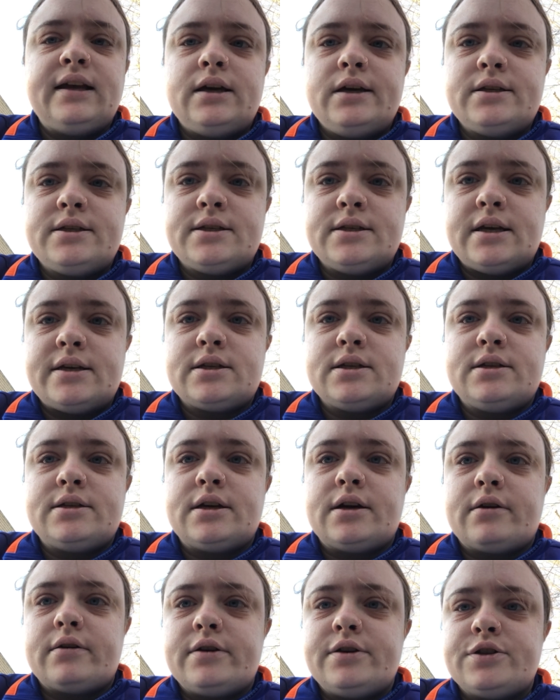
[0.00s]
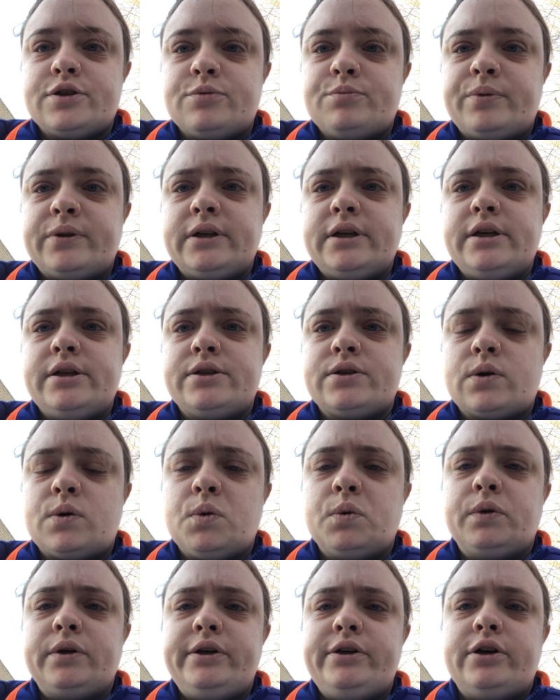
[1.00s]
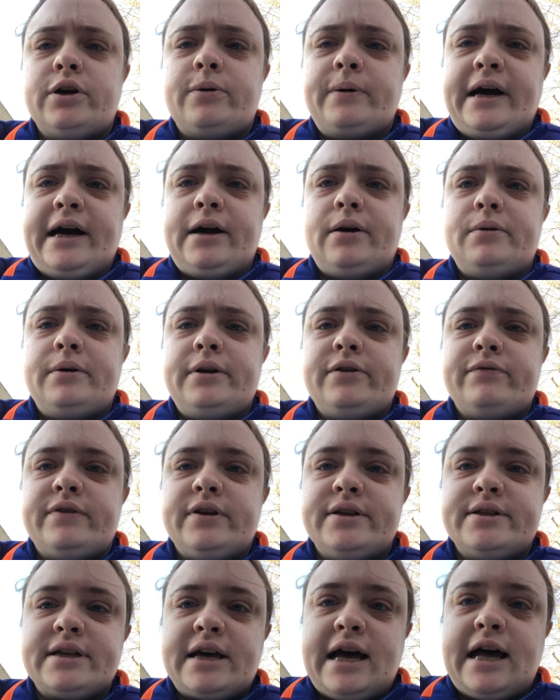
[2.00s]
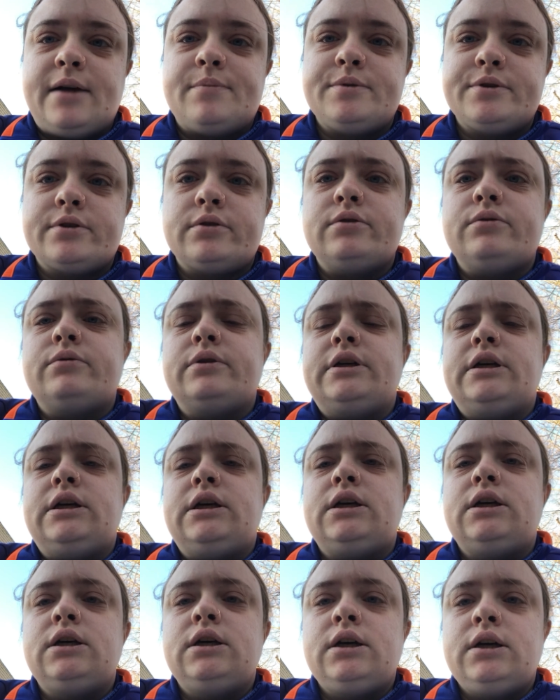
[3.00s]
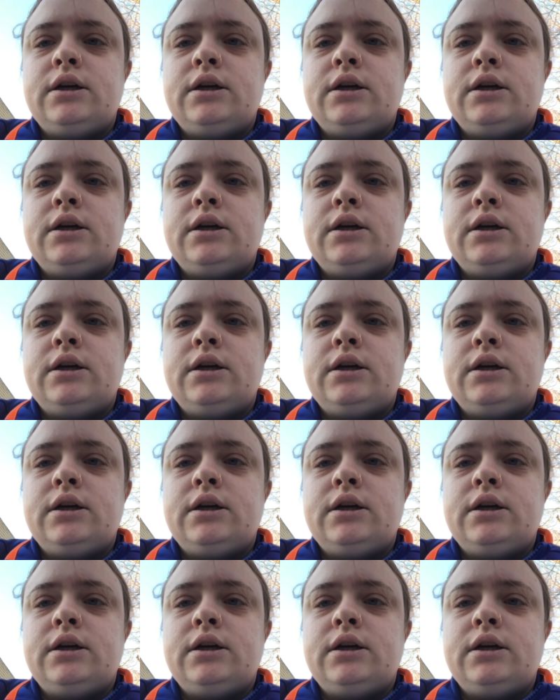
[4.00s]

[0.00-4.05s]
it's necessary, so please only go out if it is absolutely